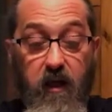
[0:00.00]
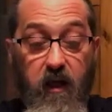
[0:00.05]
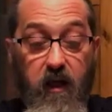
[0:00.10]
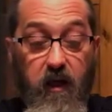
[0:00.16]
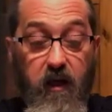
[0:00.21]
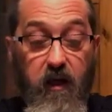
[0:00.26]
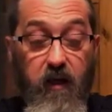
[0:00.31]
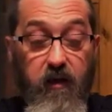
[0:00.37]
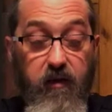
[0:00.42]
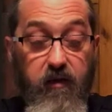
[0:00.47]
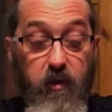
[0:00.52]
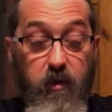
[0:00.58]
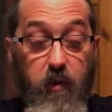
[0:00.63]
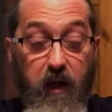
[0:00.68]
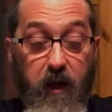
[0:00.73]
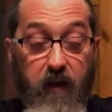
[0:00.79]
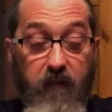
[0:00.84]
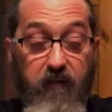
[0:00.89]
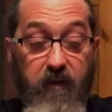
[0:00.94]
You
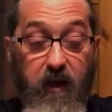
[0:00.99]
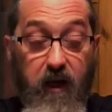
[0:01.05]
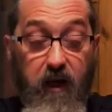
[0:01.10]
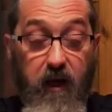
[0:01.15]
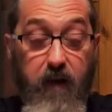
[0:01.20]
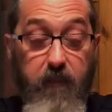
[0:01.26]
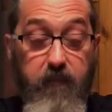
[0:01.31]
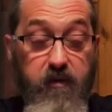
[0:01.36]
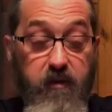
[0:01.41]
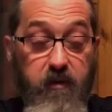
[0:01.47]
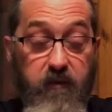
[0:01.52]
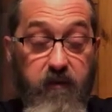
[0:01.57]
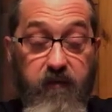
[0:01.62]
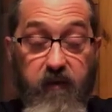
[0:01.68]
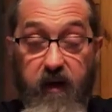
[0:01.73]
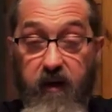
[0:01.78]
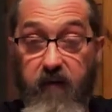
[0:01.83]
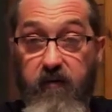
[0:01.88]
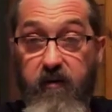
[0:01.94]
have the option of
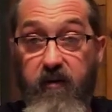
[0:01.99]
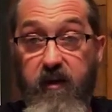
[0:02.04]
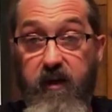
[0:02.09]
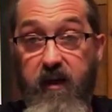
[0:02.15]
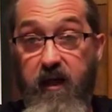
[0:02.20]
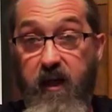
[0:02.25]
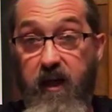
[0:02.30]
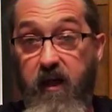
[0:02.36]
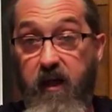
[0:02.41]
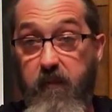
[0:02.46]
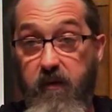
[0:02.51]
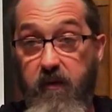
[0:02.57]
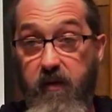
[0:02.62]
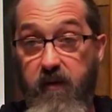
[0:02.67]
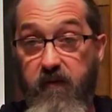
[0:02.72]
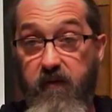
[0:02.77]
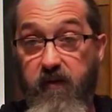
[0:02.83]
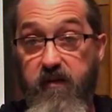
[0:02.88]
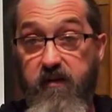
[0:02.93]
having the canopy
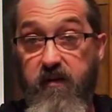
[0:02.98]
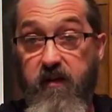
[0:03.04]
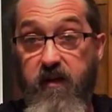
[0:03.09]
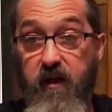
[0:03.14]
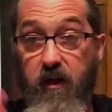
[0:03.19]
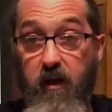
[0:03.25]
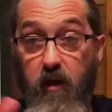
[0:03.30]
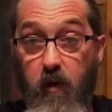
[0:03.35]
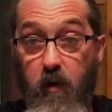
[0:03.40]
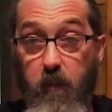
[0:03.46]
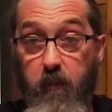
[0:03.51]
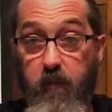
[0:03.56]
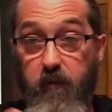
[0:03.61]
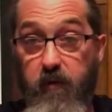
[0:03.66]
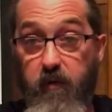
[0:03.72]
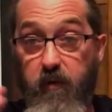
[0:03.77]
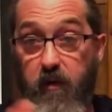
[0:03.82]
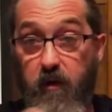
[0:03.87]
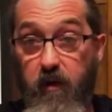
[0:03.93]
of this thing
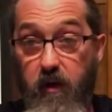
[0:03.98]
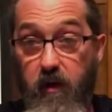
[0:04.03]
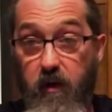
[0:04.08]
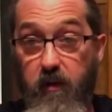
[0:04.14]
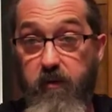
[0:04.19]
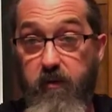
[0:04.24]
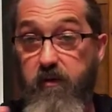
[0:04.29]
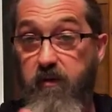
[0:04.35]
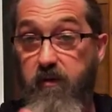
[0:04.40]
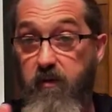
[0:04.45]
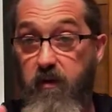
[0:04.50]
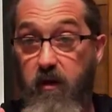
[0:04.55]
opened or closed.